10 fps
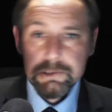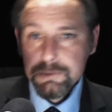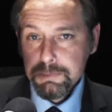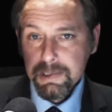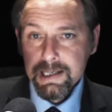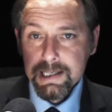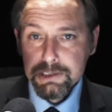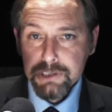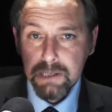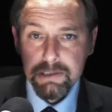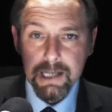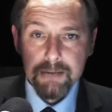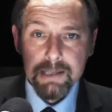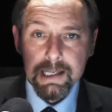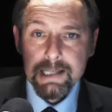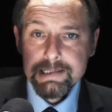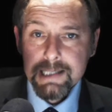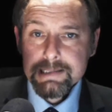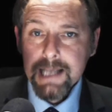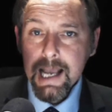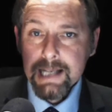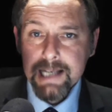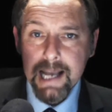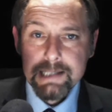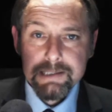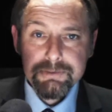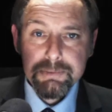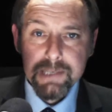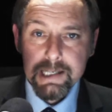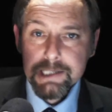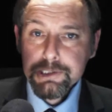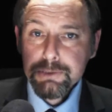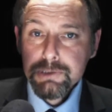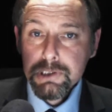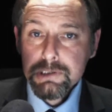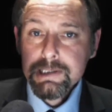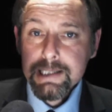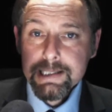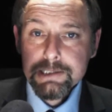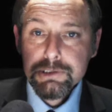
Speaking in Tokyo, he said that any exit from the EU could lead